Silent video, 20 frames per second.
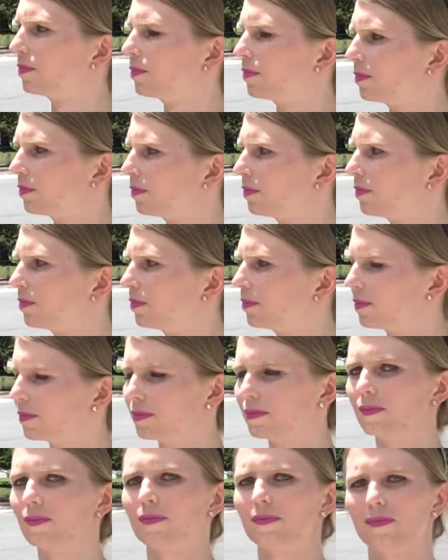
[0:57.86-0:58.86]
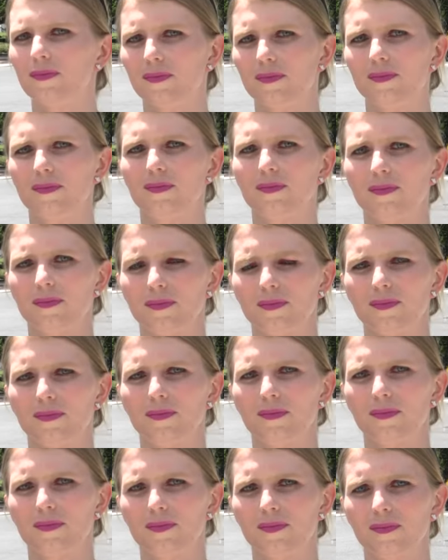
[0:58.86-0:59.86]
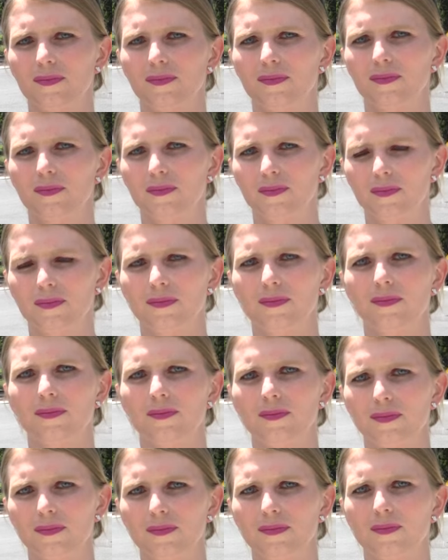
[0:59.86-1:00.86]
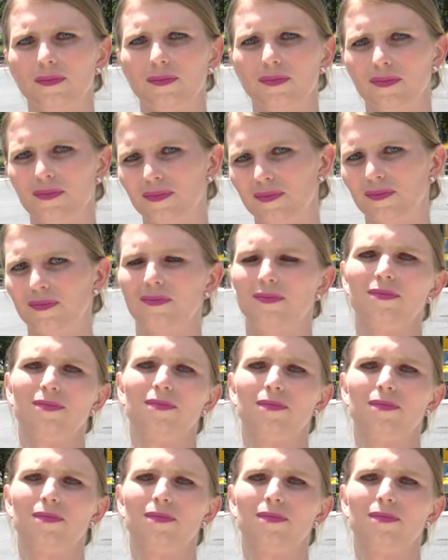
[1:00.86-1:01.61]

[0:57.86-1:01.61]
(not speaking)